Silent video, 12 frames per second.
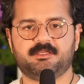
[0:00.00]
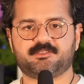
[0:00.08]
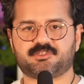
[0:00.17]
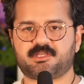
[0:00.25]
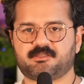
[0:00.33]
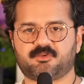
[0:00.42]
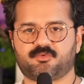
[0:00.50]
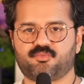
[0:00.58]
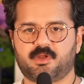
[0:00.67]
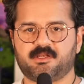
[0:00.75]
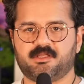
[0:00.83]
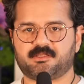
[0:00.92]
He just had to
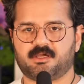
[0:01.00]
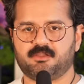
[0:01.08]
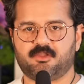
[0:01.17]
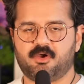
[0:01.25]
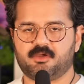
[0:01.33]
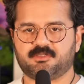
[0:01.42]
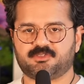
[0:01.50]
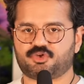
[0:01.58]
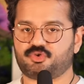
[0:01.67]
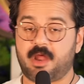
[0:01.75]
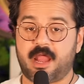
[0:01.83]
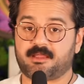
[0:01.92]
run it along a
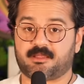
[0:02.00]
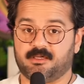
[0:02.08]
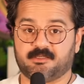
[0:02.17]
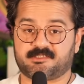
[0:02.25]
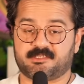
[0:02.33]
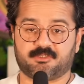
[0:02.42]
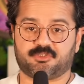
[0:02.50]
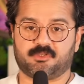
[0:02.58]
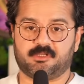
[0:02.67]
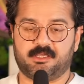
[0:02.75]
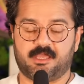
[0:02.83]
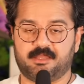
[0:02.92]
track,
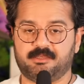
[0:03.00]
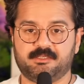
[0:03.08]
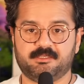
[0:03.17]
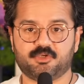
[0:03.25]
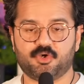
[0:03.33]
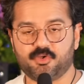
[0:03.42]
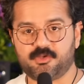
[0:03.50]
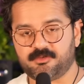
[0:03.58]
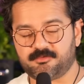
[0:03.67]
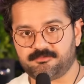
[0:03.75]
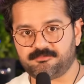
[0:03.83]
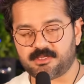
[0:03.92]
essentially, and he
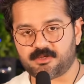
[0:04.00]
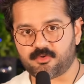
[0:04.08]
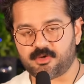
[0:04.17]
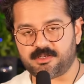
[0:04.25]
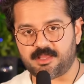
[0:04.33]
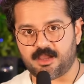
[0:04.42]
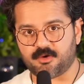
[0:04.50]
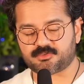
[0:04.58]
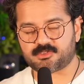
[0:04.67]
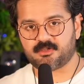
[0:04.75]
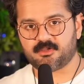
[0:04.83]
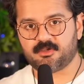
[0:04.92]
couldn't figure it
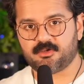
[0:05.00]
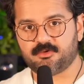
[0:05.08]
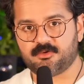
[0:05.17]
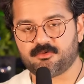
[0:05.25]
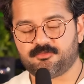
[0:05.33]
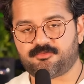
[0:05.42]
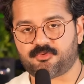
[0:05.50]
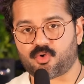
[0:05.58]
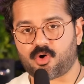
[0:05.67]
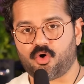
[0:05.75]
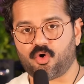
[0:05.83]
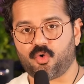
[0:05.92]
out
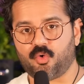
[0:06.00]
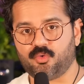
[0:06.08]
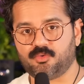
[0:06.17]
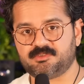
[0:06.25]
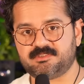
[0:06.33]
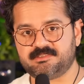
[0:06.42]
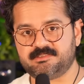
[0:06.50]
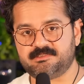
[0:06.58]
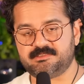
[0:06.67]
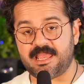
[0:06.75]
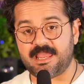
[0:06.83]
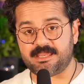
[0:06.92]
for a whole
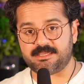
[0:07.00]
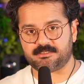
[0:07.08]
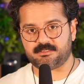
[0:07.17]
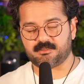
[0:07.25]
day.